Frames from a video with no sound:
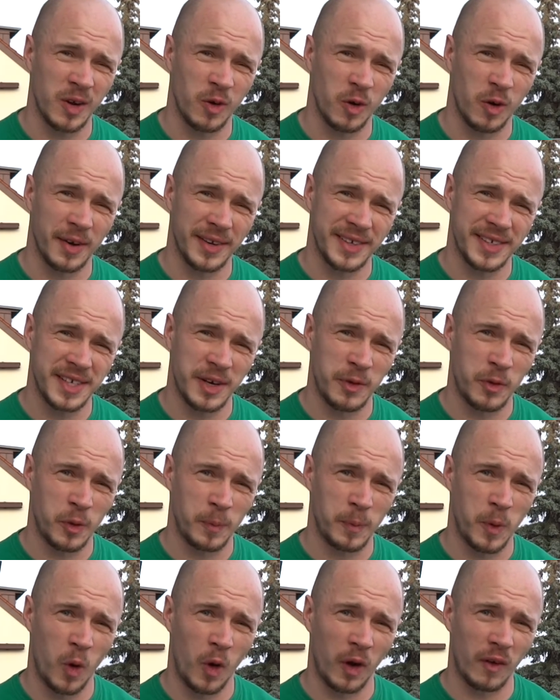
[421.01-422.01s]
or
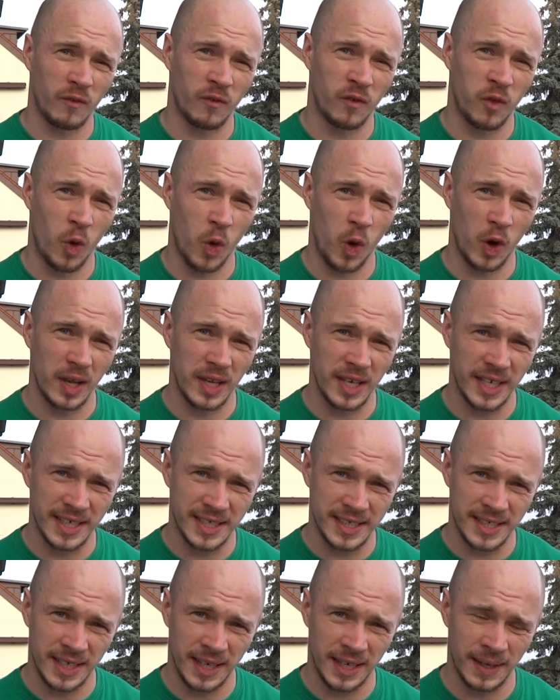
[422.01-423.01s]
0.4
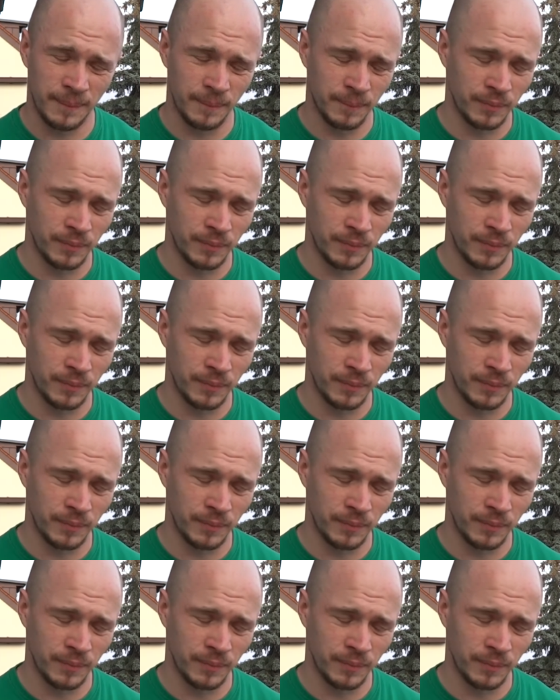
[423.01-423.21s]
liter